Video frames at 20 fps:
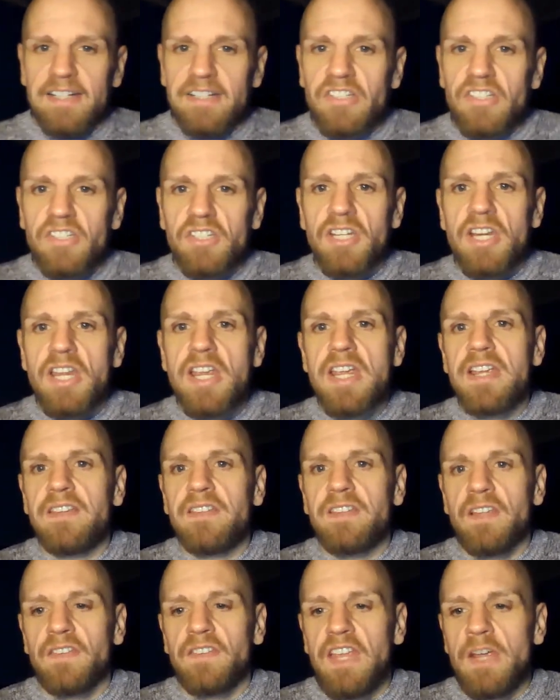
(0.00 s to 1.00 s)

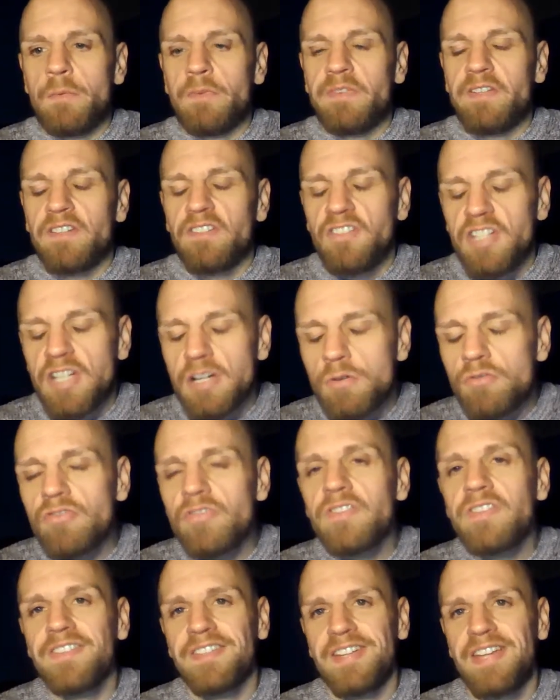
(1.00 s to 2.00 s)
Jesus, it was a
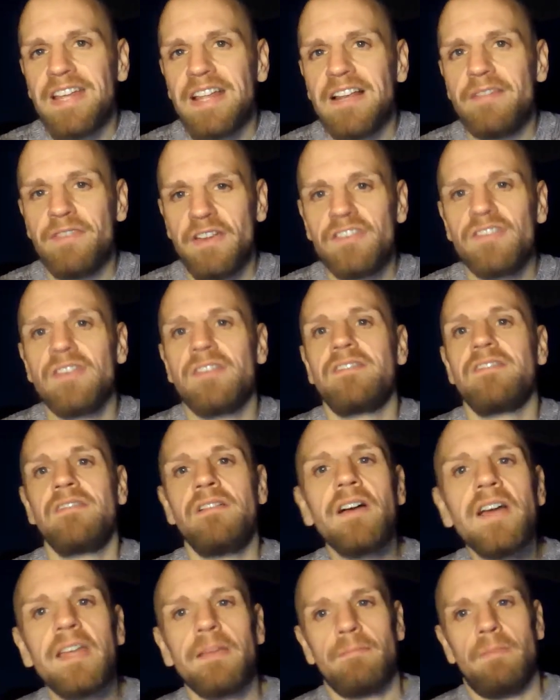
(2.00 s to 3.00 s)
children's television
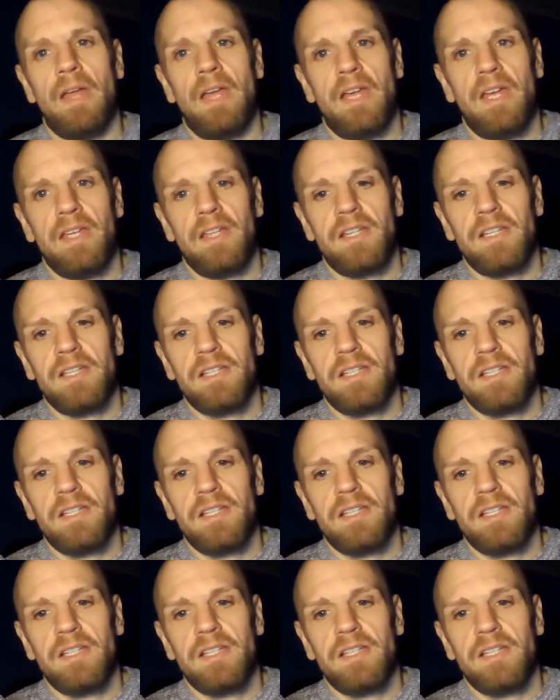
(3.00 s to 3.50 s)
nightmare.